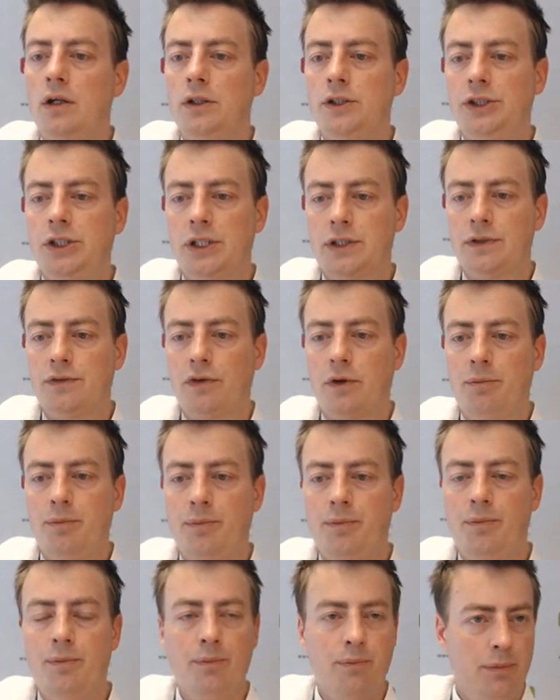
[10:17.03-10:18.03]
just for
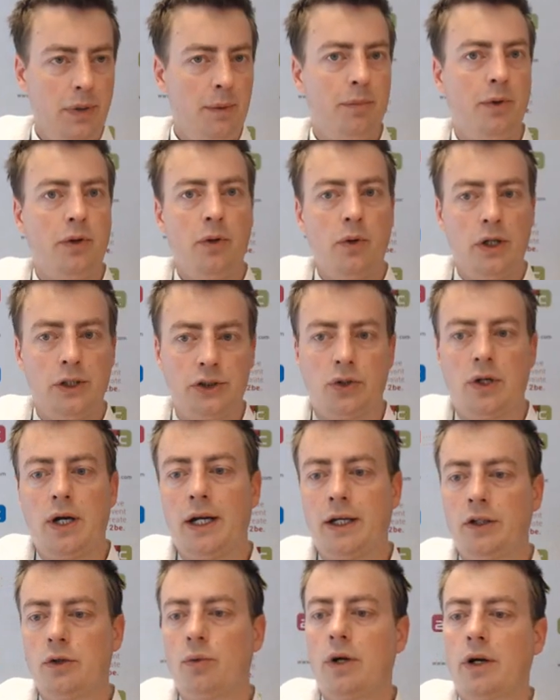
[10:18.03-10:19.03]
people who are
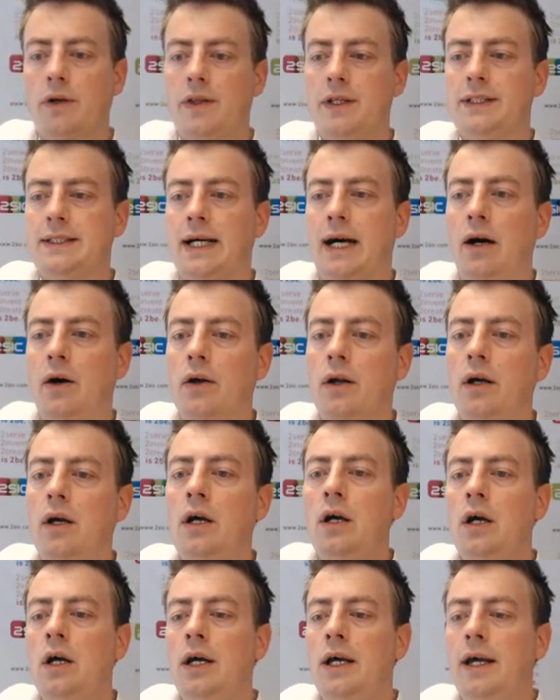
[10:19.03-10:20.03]
trying to work this out.
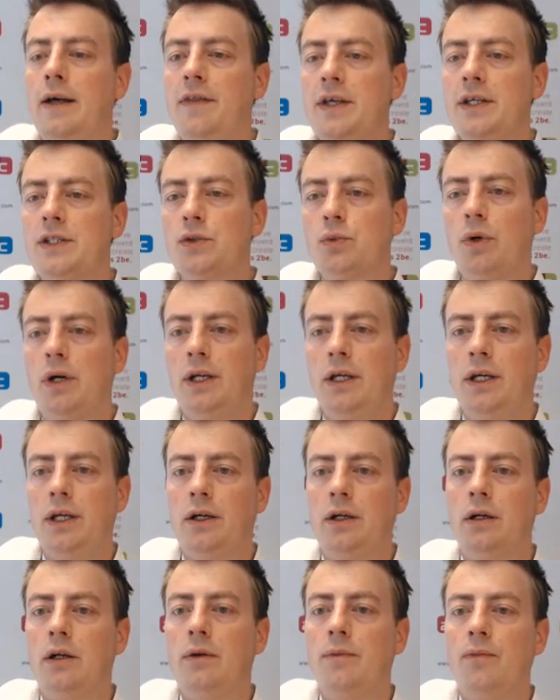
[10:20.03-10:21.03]
In this one
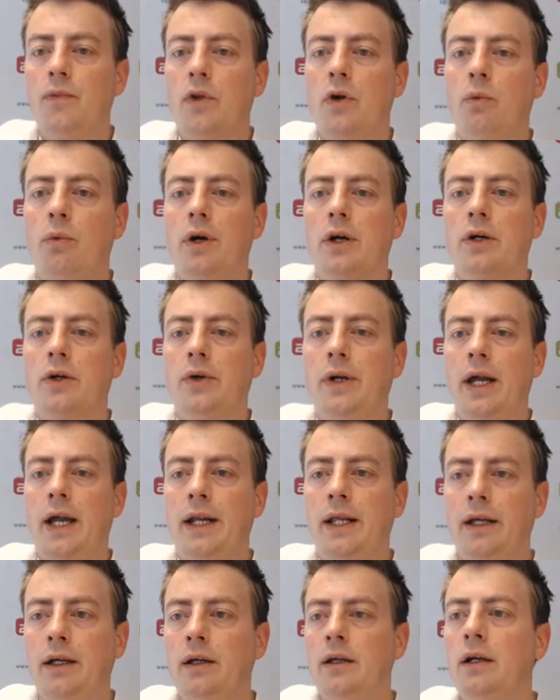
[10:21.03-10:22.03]
here, we're
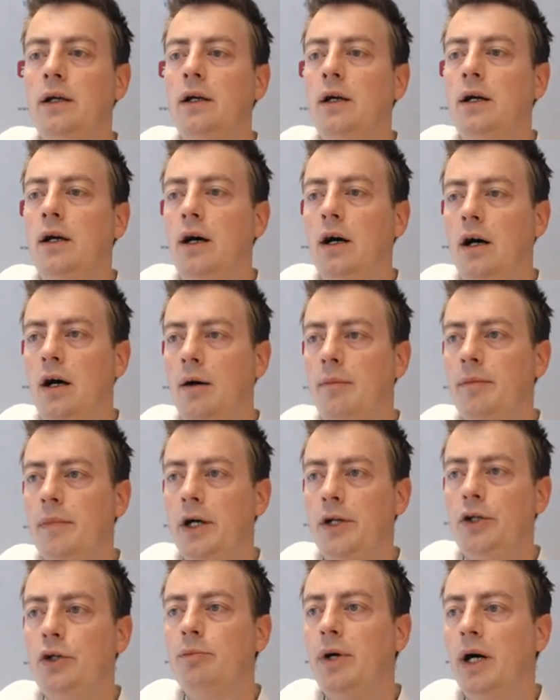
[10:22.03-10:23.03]
creating
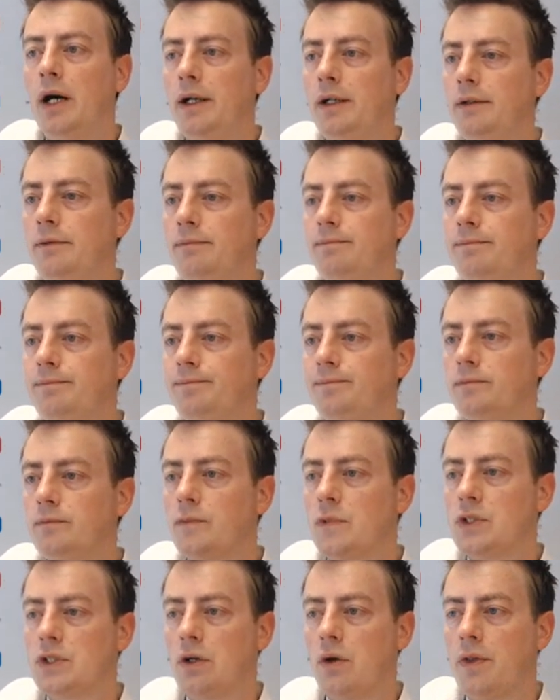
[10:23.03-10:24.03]
a new button.
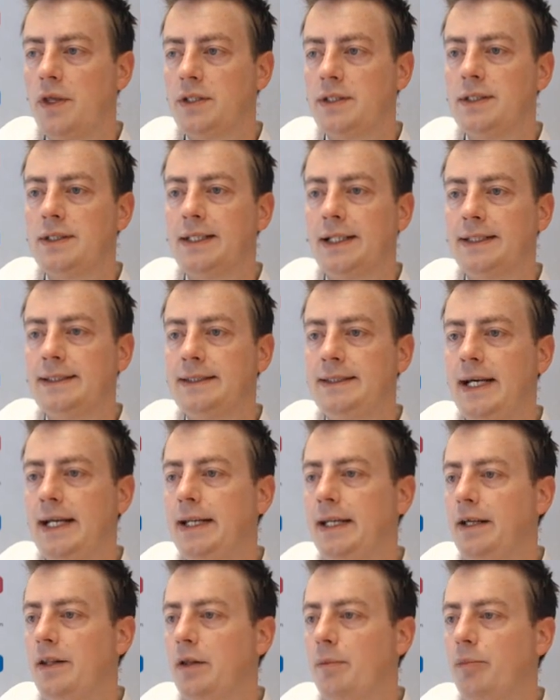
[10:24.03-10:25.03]
So this is
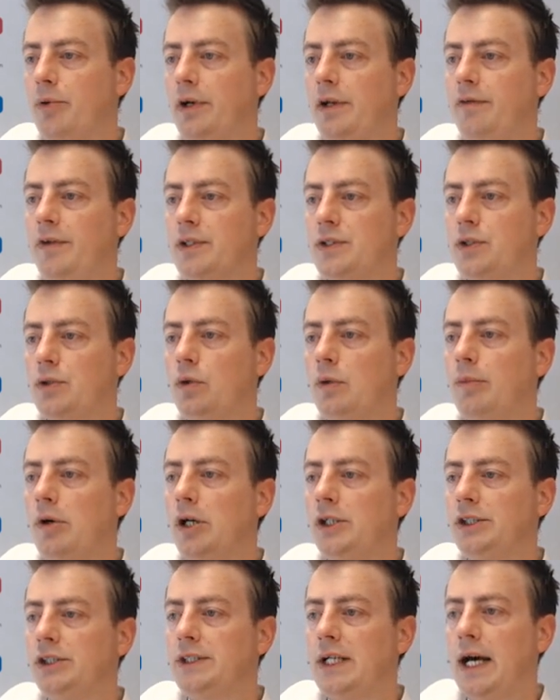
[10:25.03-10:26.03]
extending the previous
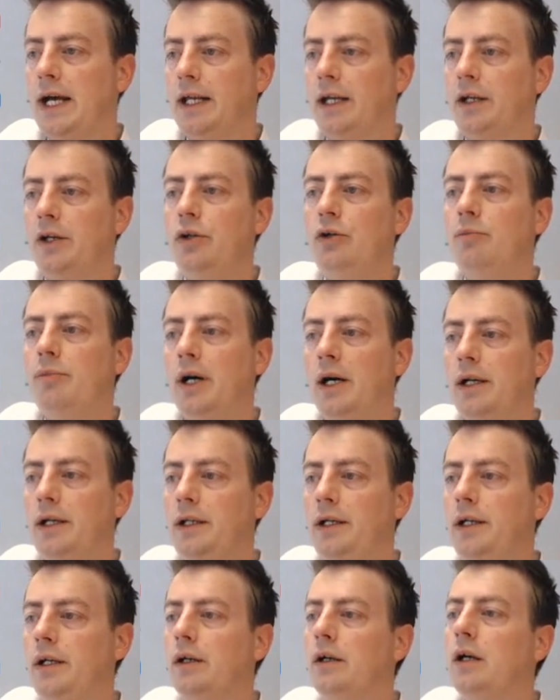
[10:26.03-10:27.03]
toolbar, just adding a new button
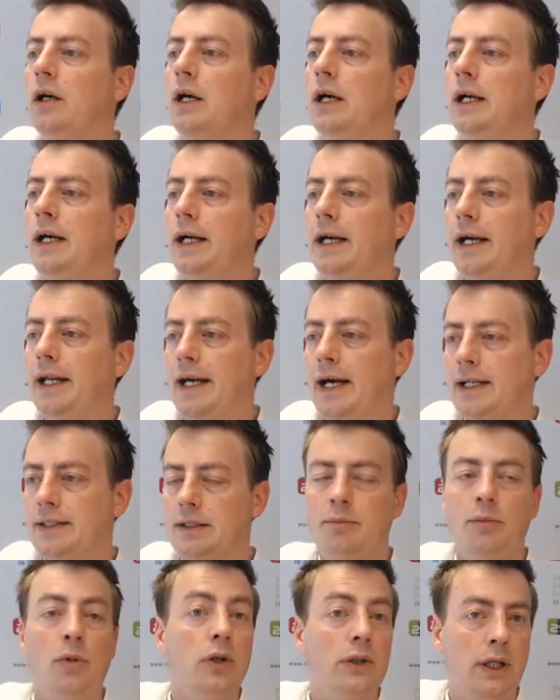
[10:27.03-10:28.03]
here. It has
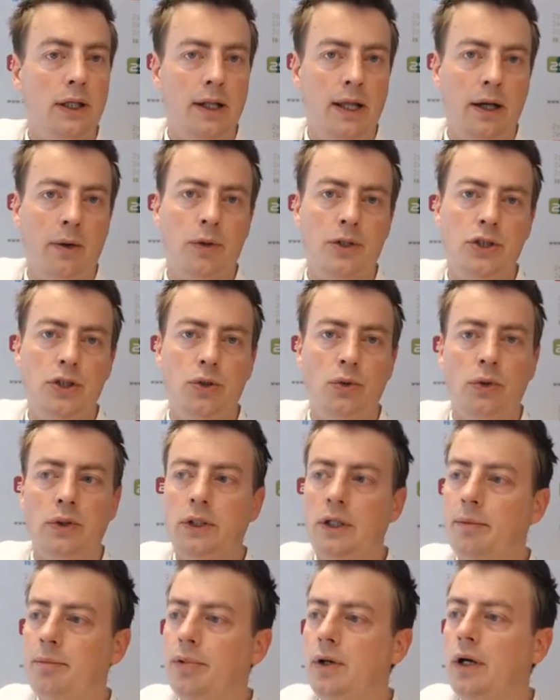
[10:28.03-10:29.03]
a multi-language
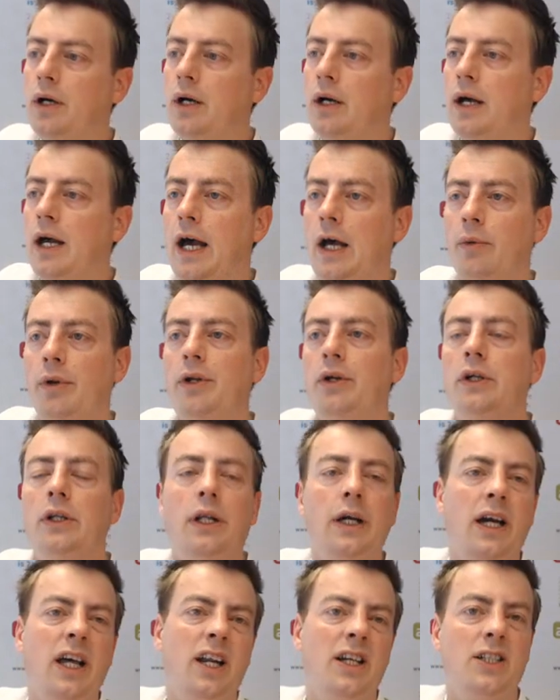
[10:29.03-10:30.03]
tooltip, and when you
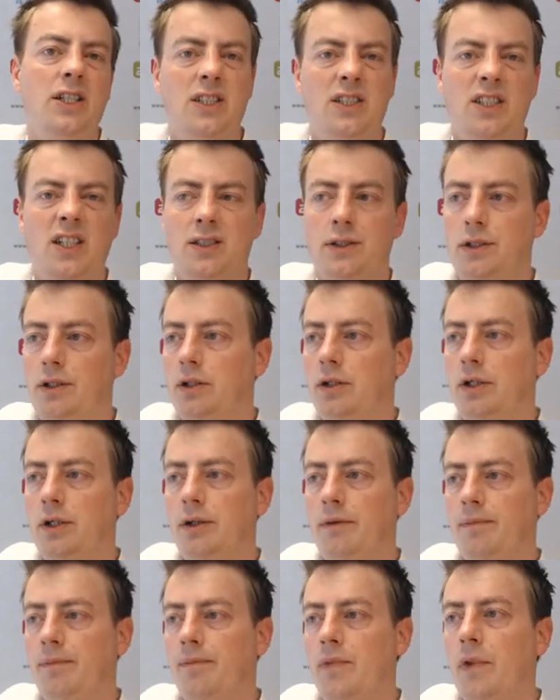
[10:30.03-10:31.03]
click it, it just does an alert.